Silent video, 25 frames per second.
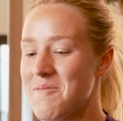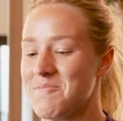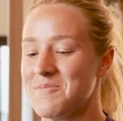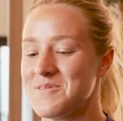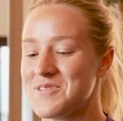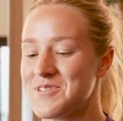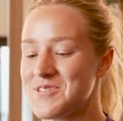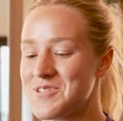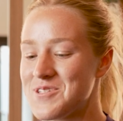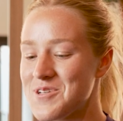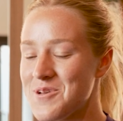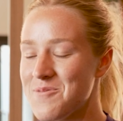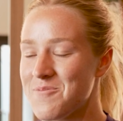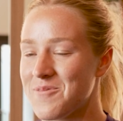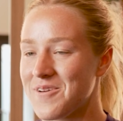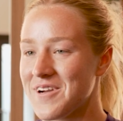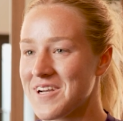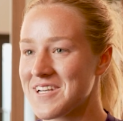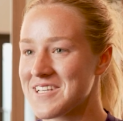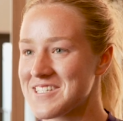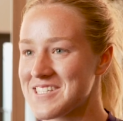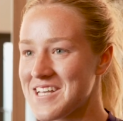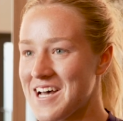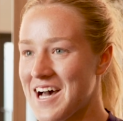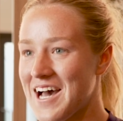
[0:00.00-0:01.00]
Super
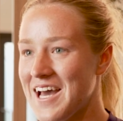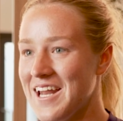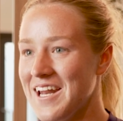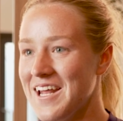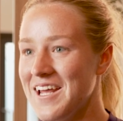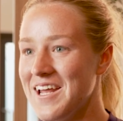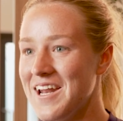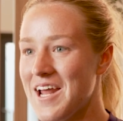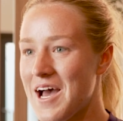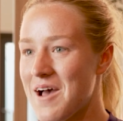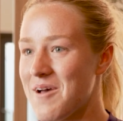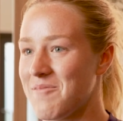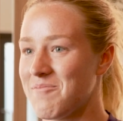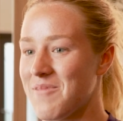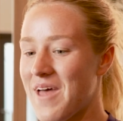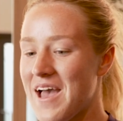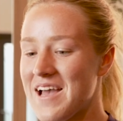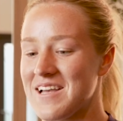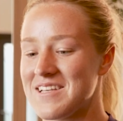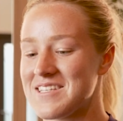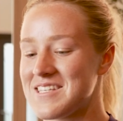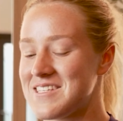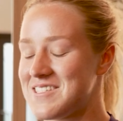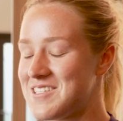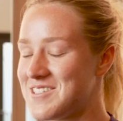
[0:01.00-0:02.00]
excited. I'm like
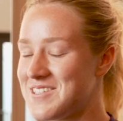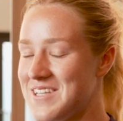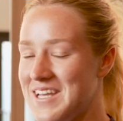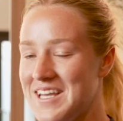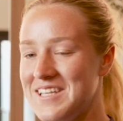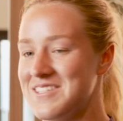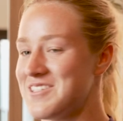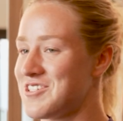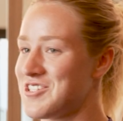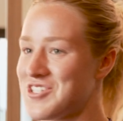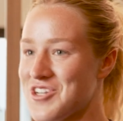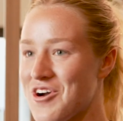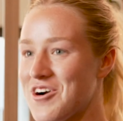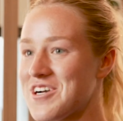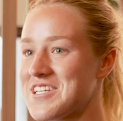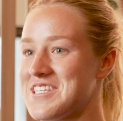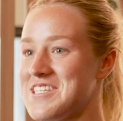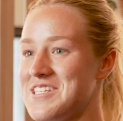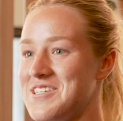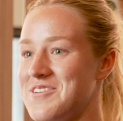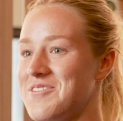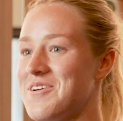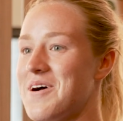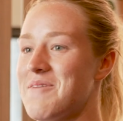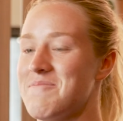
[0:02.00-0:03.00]
in shock
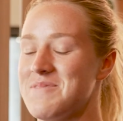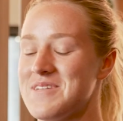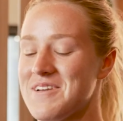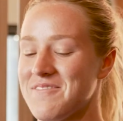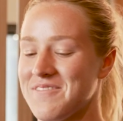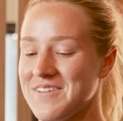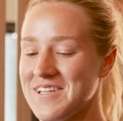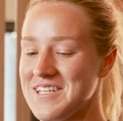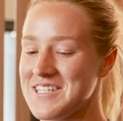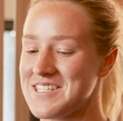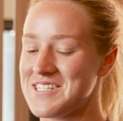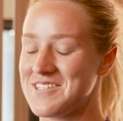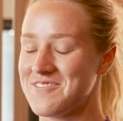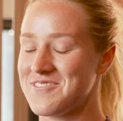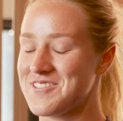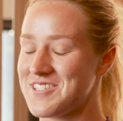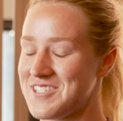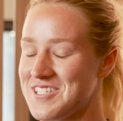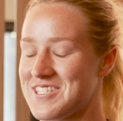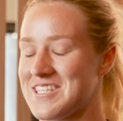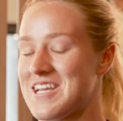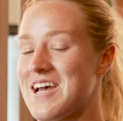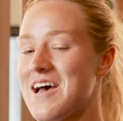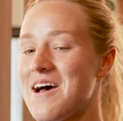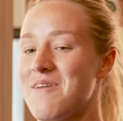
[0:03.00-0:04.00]
still. I'm definitely still
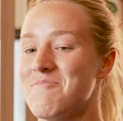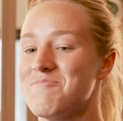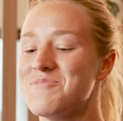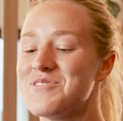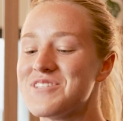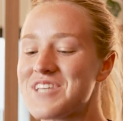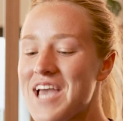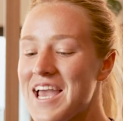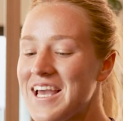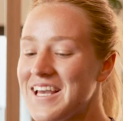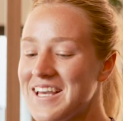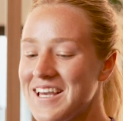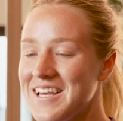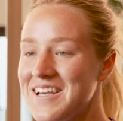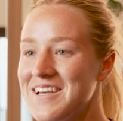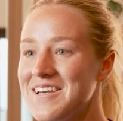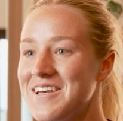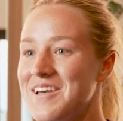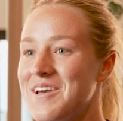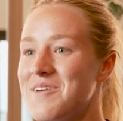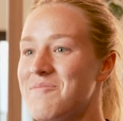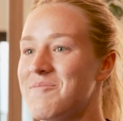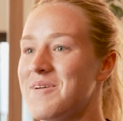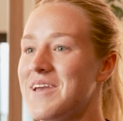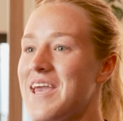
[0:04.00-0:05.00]
shaking.
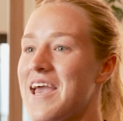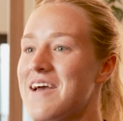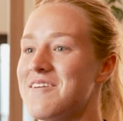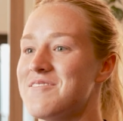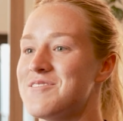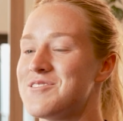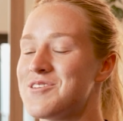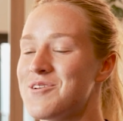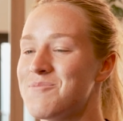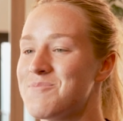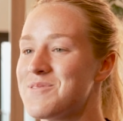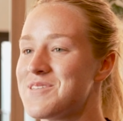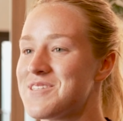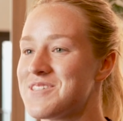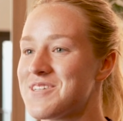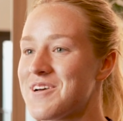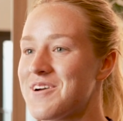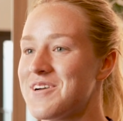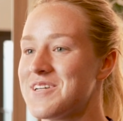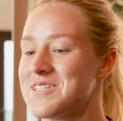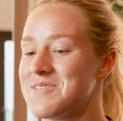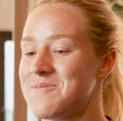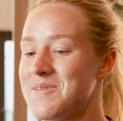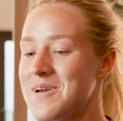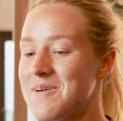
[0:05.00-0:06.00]
But yeah, super
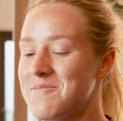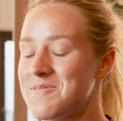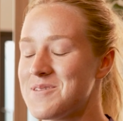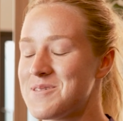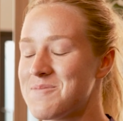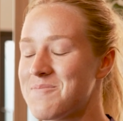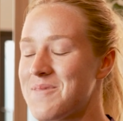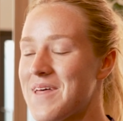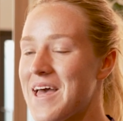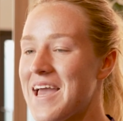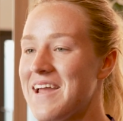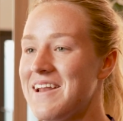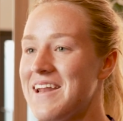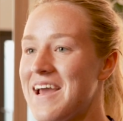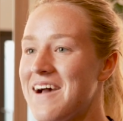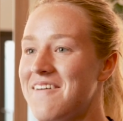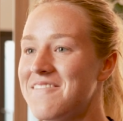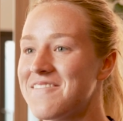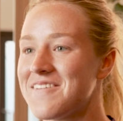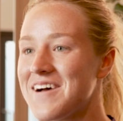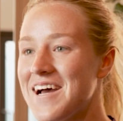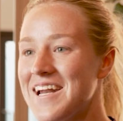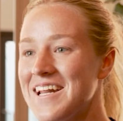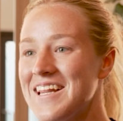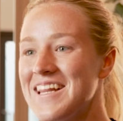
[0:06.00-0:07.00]
stoked to be able to play now
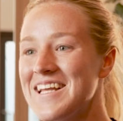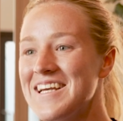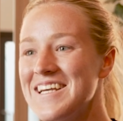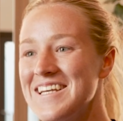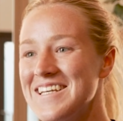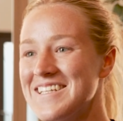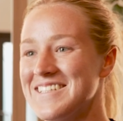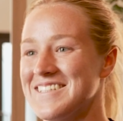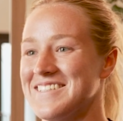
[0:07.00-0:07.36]
finally.